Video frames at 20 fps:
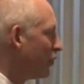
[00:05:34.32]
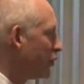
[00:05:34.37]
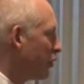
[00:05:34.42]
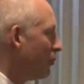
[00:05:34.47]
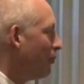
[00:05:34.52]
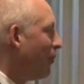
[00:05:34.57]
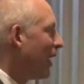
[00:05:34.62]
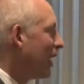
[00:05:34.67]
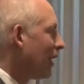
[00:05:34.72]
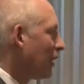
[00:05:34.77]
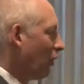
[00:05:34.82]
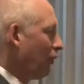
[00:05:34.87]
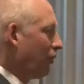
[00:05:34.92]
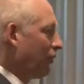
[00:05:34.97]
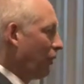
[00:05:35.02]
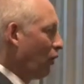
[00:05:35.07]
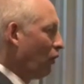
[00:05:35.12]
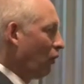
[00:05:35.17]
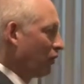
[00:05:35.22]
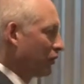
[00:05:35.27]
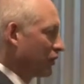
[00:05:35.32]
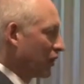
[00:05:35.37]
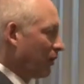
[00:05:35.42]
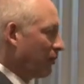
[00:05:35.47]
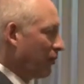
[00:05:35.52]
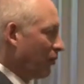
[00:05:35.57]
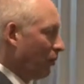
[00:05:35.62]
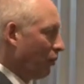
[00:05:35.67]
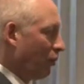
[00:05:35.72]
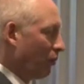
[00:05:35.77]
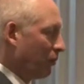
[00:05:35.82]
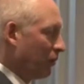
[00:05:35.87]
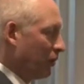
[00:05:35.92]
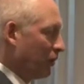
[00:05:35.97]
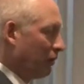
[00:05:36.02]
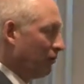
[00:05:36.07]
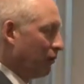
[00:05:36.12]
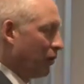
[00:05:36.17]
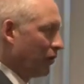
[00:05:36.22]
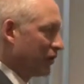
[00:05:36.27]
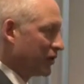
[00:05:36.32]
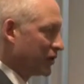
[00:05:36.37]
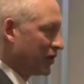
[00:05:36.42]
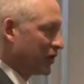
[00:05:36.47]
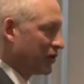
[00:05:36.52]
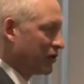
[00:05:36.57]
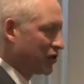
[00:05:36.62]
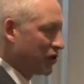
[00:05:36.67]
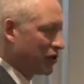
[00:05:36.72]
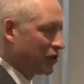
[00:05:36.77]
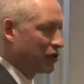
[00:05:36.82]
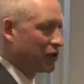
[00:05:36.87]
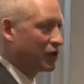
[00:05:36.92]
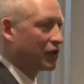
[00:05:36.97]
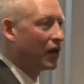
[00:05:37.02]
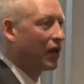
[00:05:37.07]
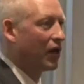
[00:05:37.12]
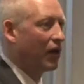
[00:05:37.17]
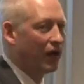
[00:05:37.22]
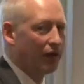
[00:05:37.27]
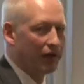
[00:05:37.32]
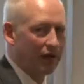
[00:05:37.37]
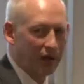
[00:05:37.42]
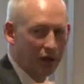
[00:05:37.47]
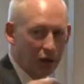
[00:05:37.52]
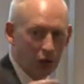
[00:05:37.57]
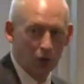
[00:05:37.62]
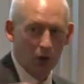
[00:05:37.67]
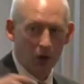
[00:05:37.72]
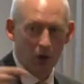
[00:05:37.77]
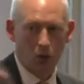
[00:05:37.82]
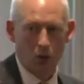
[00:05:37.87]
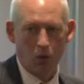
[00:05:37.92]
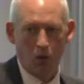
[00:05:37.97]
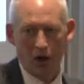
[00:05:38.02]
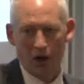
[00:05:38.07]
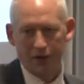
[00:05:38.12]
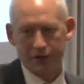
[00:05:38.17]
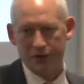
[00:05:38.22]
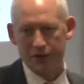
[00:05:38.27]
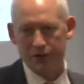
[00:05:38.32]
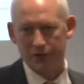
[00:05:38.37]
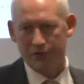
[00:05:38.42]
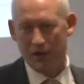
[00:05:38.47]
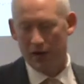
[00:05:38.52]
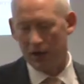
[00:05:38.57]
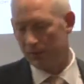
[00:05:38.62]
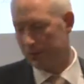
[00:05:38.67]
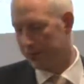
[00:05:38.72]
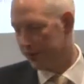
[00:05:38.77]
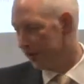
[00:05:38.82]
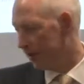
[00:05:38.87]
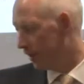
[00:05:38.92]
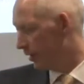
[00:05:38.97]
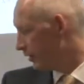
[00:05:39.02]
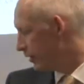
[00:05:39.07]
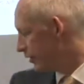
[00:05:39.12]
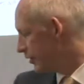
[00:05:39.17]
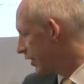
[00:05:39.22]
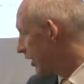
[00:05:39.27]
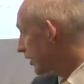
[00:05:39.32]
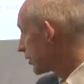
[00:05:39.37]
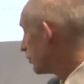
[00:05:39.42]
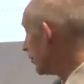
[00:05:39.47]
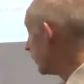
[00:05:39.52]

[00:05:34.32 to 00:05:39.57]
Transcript: to make the type of long-term policy decisions that you require to develop the sector